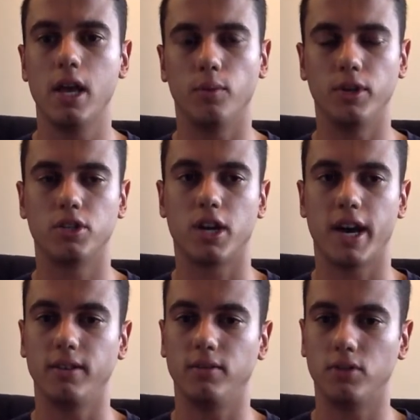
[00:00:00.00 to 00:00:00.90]
which
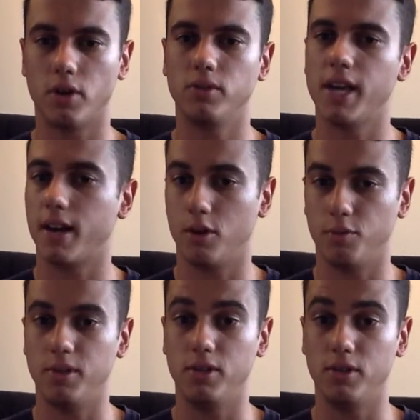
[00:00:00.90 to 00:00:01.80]
I don't doubt I
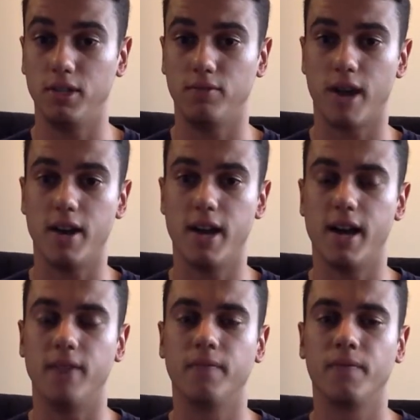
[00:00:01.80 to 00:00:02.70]
would be using right now.